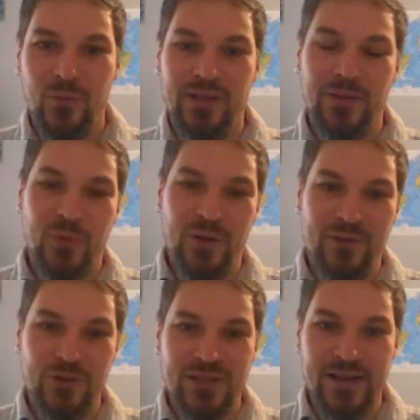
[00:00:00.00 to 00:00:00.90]
with the
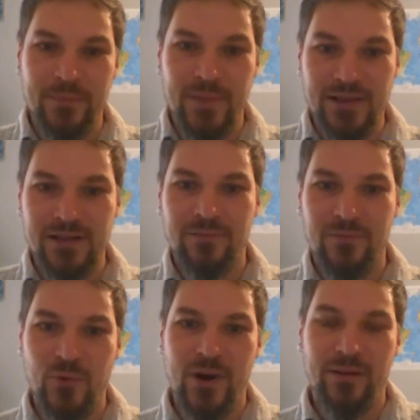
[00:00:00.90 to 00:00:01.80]
previous segments
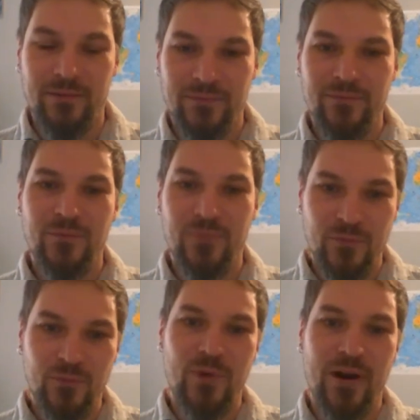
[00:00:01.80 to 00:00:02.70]
where
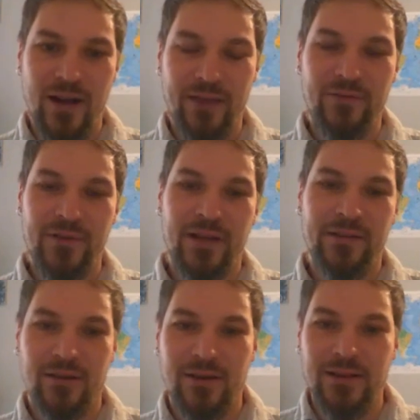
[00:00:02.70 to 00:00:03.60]
I've
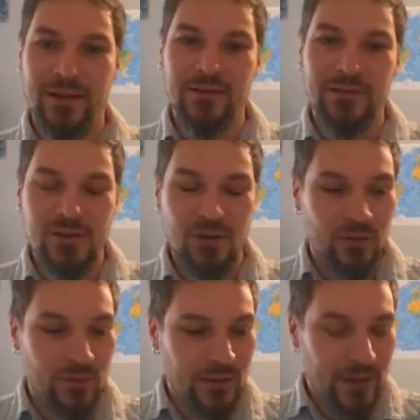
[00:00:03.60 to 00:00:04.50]
done the cutting.
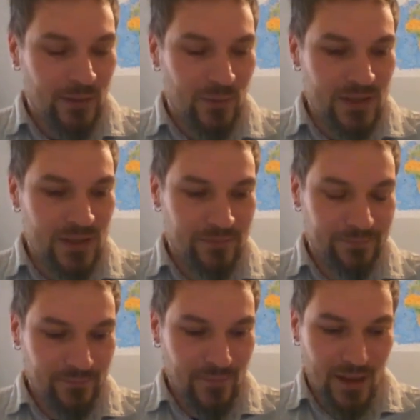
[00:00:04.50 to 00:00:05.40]
So it was,
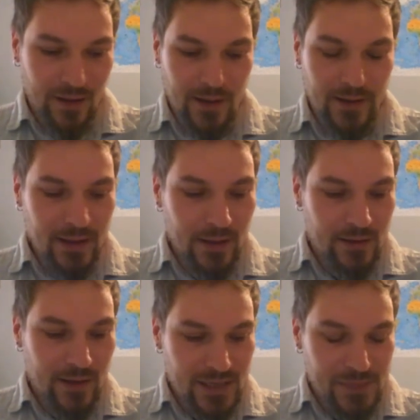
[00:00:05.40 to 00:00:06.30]
I think
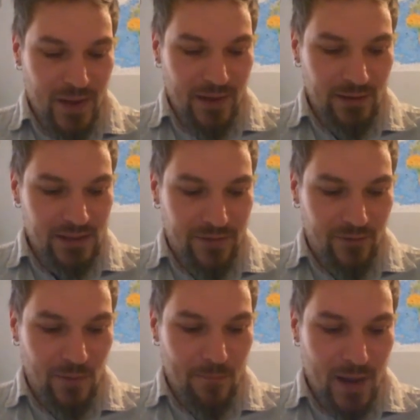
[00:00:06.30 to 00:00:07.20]
it I spent
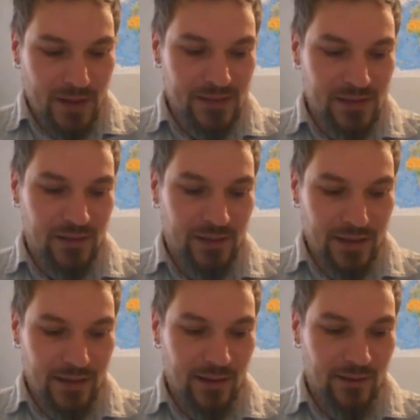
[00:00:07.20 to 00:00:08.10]
several months
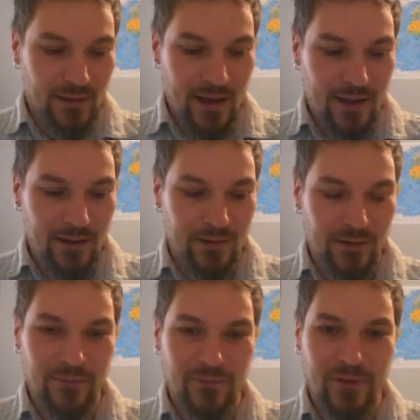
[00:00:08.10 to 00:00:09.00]
thinking and
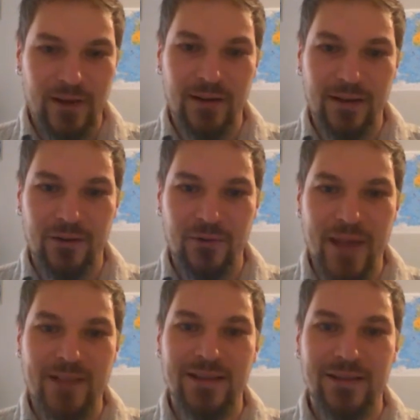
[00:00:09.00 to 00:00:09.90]
finally
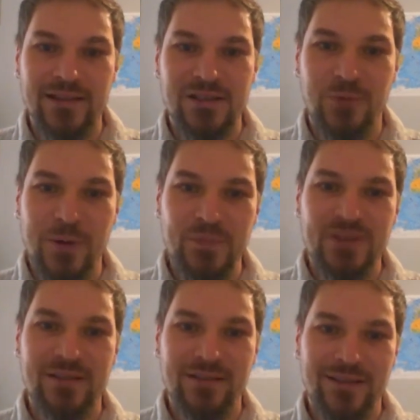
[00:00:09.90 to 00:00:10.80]
creating the
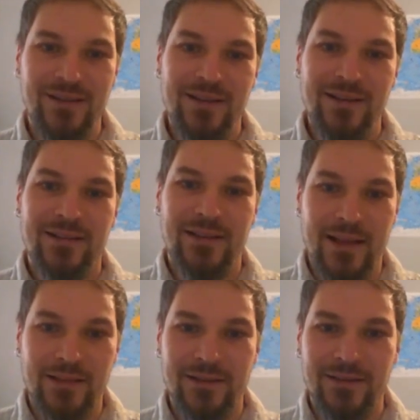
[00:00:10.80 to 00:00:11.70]
scripts
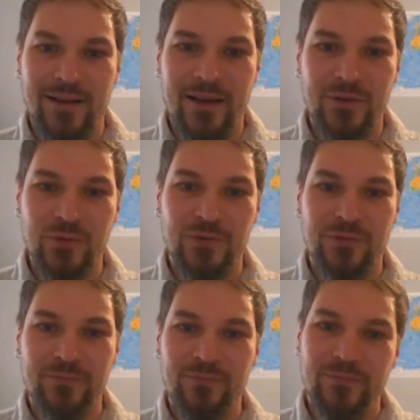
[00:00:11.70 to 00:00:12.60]
that I could